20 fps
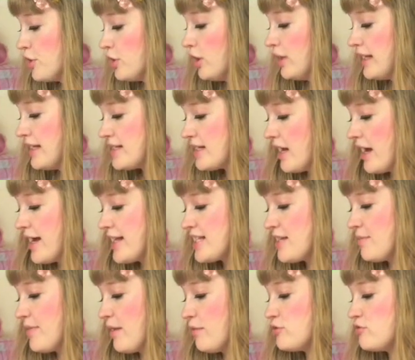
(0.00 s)
a Lolita
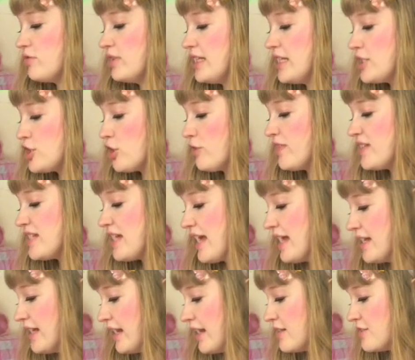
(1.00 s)
item that was released over
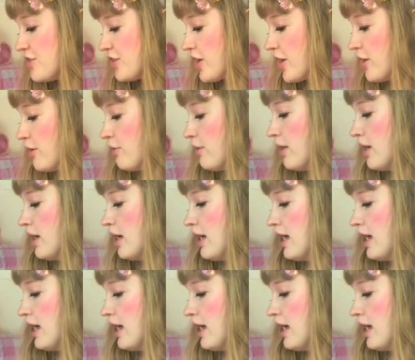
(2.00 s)
10 years ago.